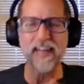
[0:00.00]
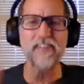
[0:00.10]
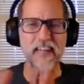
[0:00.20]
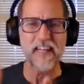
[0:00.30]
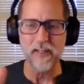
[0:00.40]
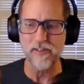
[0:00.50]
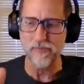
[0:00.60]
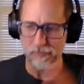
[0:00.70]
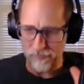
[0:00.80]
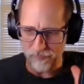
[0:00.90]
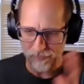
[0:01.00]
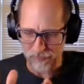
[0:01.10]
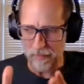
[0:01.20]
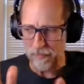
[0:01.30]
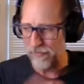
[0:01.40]
I guess I need to just
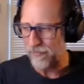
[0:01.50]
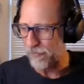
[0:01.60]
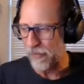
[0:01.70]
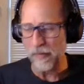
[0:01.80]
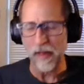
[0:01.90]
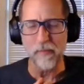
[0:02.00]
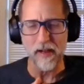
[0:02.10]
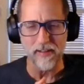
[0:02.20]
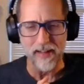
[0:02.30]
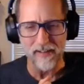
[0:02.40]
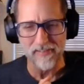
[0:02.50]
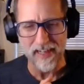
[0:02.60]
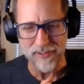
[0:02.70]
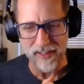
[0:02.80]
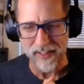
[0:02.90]
keep it about my class and
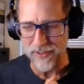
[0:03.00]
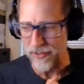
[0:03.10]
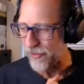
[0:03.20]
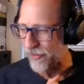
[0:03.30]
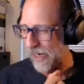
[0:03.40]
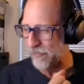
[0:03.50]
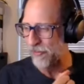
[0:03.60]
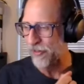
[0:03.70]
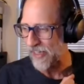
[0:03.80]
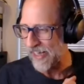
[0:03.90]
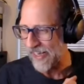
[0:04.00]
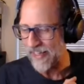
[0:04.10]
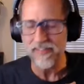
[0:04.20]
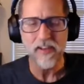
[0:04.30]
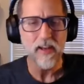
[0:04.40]
not trying to get you to do a capstone
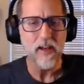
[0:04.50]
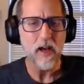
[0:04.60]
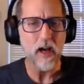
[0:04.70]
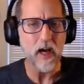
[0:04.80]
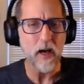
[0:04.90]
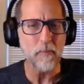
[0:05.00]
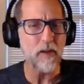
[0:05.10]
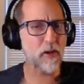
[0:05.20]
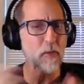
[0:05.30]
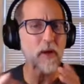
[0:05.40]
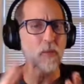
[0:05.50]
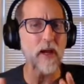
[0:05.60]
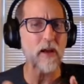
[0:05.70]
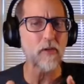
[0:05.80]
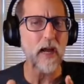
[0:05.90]
yet. But no matter
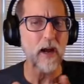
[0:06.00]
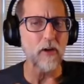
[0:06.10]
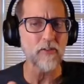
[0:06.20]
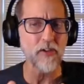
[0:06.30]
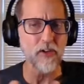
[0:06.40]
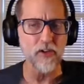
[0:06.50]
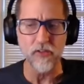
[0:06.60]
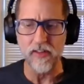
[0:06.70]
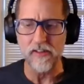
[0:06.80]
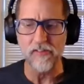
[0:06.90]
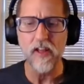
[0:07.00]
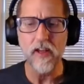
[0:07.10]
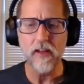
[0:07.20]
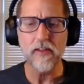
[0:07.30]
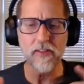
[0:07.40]
however you do this,
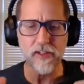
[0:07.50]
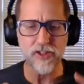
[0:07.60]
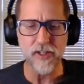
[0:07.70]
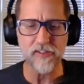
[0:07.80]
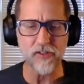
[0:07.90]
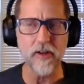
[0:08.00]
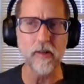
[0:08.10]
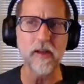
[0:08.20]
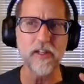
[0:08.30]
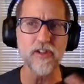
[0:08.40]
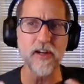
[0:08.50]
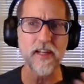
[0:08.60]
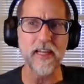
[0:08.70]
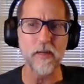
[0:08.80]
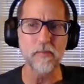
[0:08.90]
the trick is going to be trying
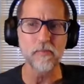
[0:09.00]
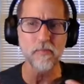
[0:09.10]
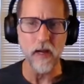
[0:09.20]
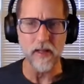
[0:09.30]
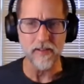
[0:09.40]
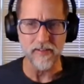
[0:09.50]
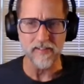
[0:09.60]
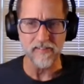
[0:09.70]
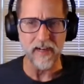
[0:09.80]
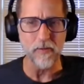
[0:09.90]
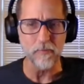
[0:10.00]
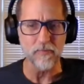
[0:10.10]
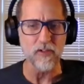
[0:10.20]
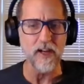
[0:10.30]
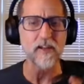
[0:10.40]
to keep politics out,
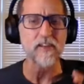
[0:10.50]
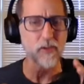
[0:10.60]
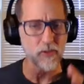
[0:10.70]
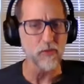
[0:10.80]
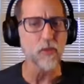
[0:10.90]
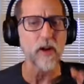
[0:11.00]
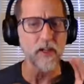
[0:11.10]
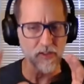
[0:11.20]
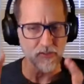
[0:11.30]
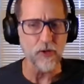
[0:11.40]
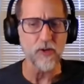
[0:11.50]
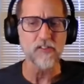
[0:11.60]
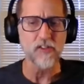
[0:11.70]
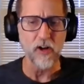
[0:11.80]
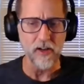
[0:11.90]
right? You want to just
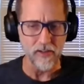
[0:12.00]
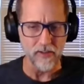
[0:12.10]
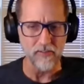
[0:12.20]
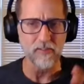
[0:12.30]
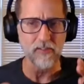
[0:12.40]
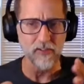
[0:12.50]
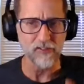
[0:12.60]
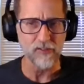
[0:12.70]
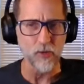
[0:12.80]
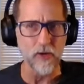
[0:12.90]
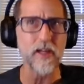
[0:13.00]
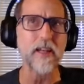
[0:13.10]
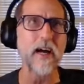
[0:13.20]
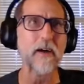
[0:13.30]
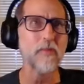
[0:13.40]
focus on the story,
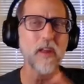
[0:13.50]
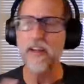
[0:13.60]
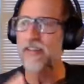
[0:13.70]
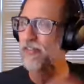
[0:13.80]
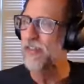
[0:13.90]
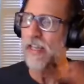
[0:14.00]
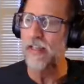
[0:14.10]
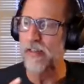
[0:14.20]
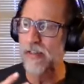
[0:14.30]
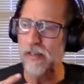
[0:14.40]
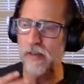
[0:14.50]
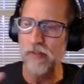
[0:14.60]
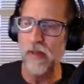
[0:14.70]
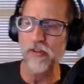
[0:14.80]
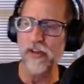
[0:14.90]
and not, because,
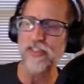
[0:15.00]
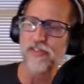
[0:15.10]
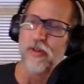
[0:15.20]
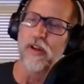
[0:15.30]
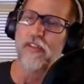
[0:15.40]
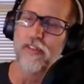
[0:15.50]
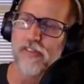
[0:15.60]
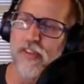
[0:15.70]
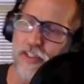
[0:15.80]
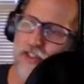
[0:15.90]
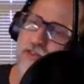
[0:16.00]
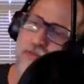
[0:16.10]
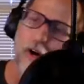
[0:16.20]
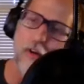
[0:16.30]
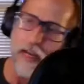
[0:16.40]
immigration is one of those issues
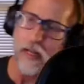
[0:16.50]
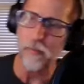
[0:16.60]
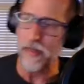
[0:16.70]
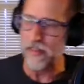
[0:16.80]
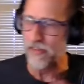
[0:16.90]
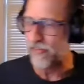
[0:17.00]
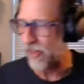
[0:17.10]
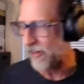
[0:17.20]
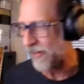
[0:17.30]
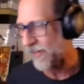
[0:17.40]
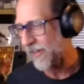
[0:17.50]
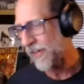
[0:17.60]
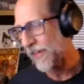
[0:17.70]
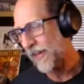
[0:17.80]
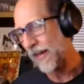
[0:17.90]
we all got opinions on,
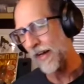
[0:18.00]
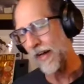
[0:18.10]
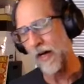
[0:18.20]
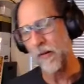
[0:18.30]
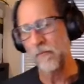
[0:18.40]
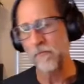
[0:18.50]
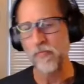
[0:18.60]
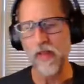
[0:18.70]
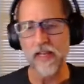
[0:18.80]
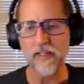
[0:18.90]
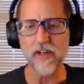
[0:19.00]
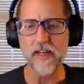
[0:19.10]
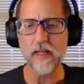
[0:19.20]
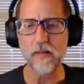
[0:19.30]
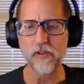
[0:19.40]
and try
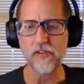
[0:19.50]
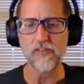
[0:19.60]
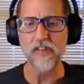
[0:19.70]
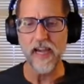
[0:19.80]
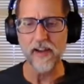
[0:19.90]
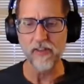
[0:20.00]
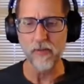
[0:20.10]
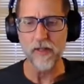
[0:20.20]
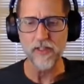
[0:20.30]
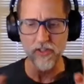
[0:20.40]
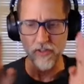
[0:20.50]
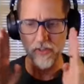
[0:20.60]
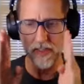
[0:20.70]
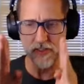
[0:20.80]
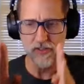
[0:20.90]
to keep those out of the
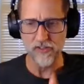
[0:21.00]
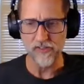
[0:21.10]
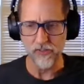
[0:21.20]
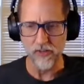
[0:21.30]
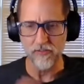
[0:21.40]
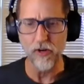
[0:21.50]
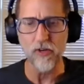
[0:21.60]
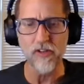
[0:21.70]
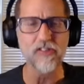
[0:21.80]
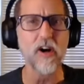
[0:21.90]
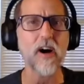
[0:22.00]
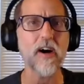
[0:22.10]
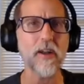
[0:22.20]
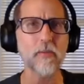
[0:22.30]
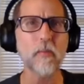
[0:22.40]
picture and just sort of focus
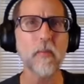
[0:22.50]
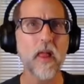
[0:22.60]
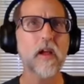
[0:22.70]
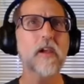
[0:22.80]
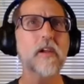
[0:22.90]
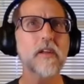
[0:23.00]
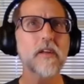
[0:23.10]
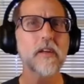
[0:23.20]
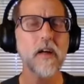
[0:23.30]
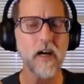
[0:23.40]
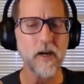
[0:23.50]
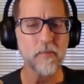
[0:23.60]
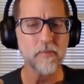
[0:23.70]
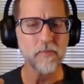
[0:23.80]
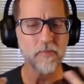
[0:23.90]
on,
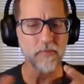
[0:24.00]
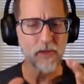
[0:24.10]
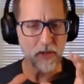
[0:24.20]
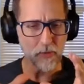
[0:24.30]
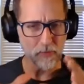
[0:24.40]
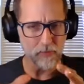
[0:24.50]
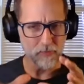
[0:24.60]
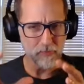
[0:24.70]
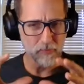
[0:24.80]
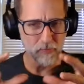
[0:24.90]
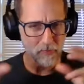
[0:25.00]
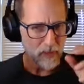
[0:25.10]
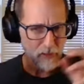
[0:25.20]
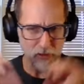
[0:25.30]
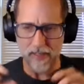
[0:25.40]
you know,
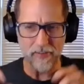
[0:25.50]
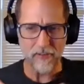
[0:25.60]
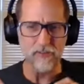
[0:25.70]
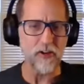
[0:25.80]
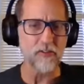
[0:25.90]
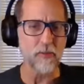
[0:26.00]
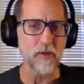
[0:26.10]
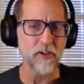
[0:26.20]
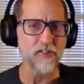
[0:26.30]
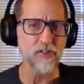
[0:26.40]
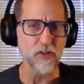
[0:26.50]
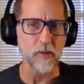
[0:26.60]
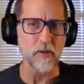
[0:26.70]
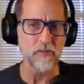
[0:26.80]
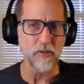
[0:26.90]
looking at this very familiar
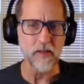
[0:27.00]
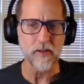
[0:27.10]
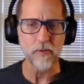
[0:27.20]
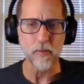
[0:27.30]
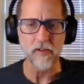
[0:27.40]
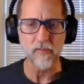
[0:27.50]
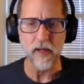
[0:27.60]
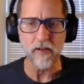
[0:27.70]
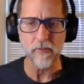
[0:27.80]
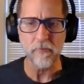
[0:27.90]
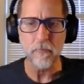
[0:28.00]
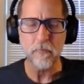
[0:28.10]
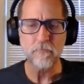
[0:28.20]
story, but from a different perspective.